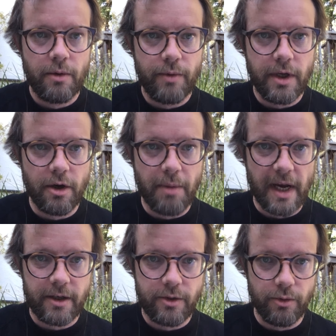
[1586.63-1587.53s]
we go
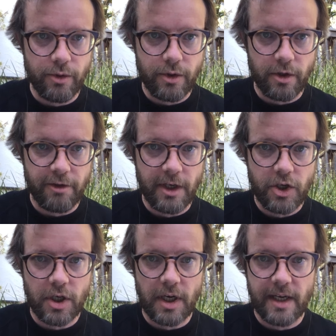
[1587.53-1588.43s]
back to sort of
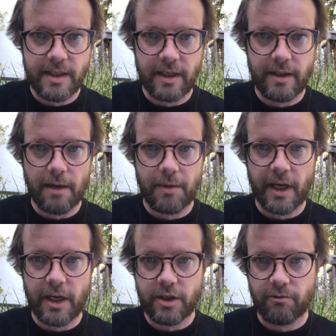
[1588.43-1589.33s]
initializing the
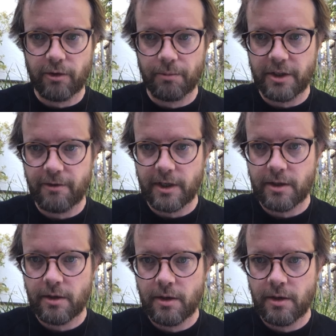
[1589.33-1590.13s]
application from this fixed